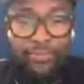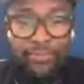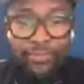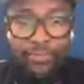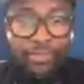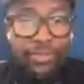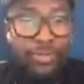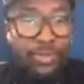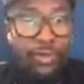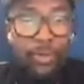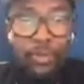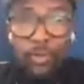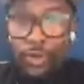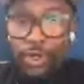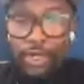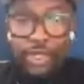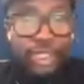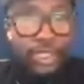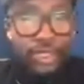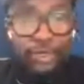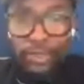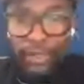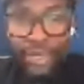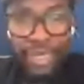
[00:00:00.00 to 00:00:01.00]
How do you
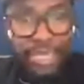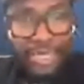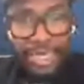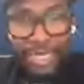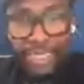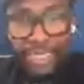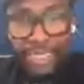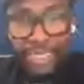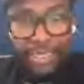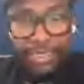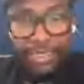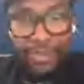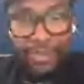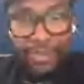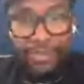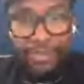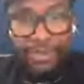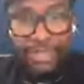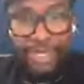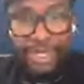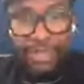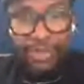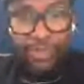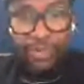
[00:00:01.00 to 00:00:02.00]
know? How did you not know what the
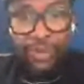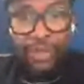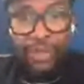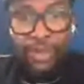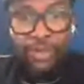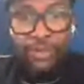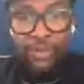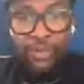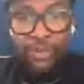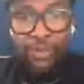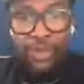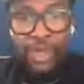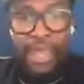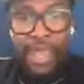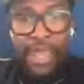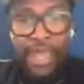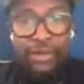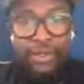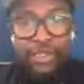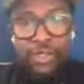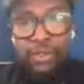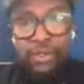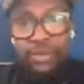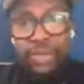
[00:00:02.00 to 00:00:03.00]
shot was last night?